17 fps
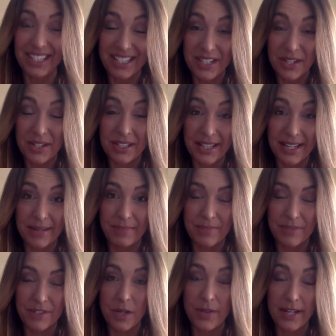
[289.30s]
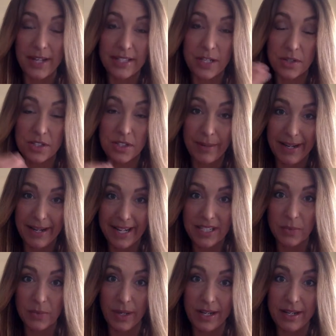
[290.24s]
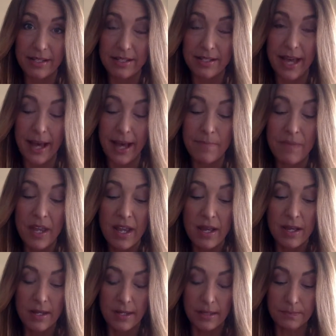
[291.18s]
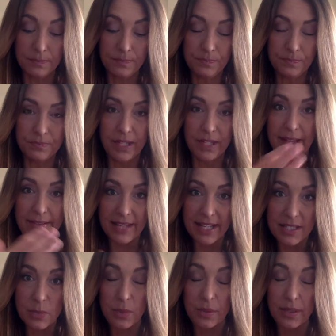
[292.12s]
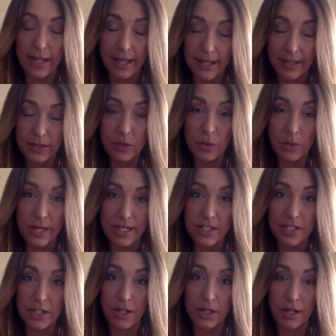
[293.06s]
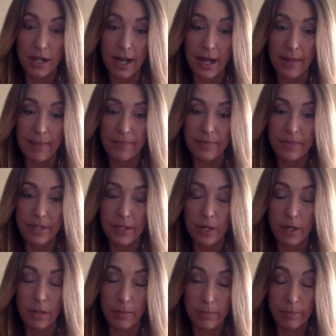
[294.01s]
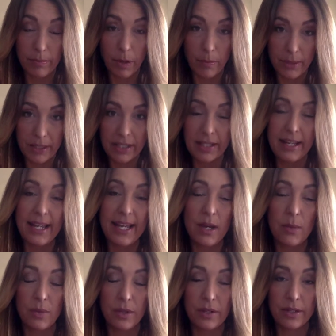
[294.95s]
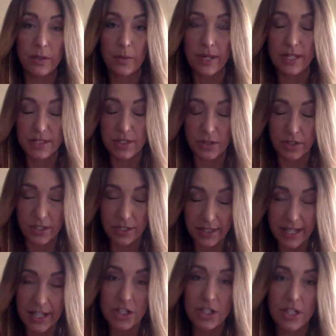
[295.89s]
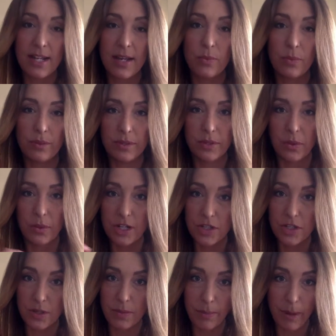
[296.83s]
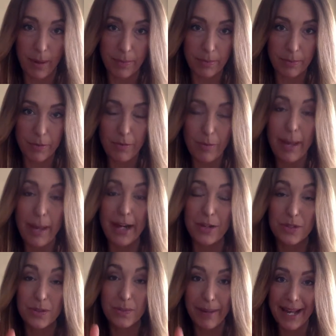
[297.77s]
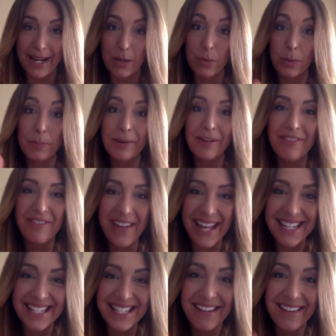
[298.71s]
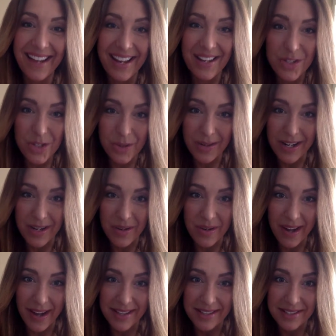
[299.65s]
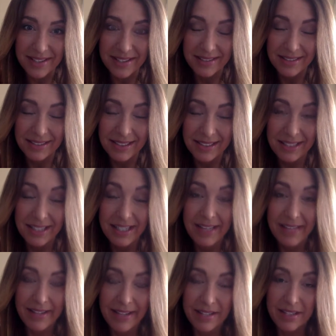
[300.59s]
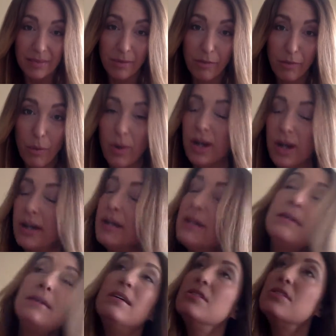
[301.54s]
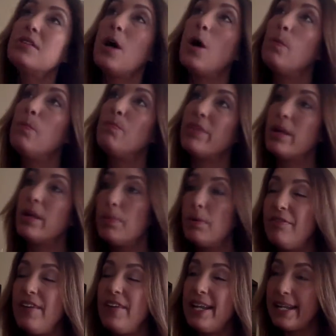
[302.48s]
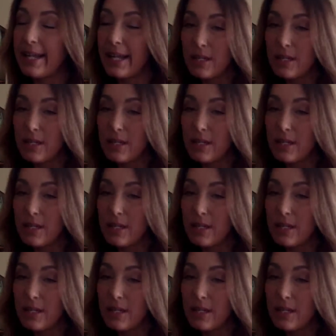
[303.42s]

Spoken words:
Seriously. So that goes to my next one, is that this will increase your mobility, it will increase circulation, it will increase your proper movement patterns, but it will prevent injury, you guys. That's number 4. So preventing